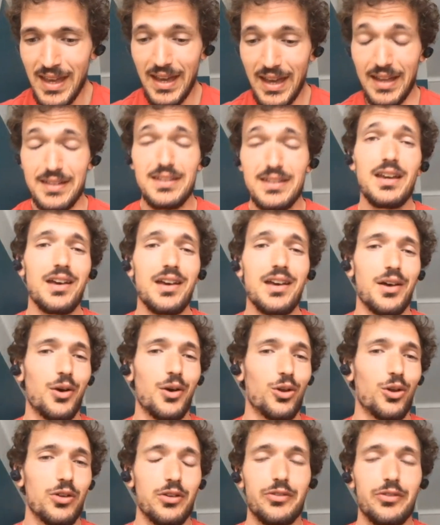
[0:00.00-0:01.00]
And yeah,
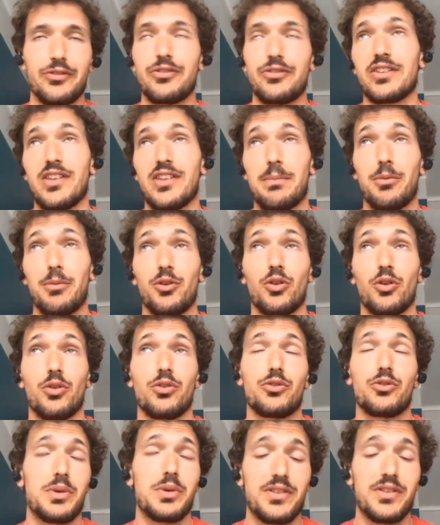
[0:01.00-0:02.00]
a lot of things happen
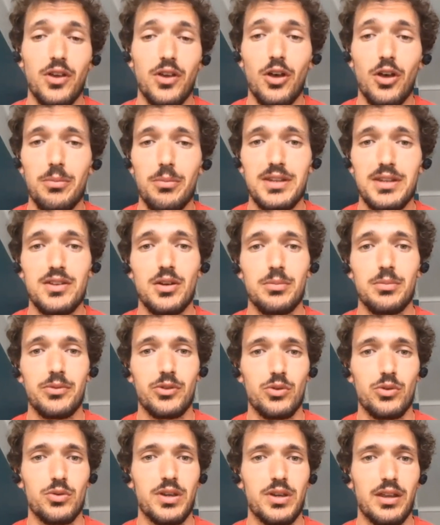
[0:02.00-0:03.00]
on Twitter, Medium,
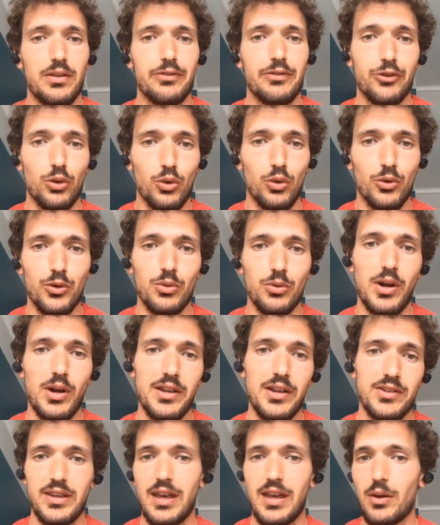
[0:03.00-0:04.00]
so you can follow the
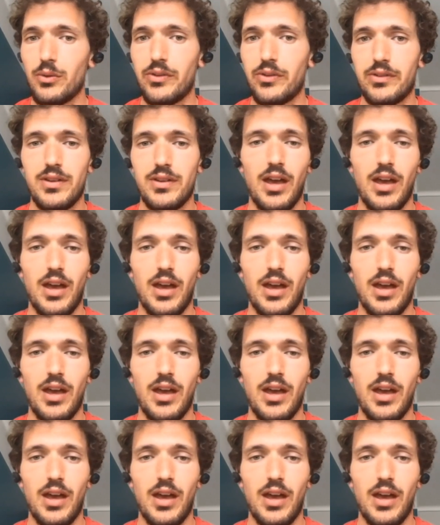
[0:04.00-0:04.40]
right accounts.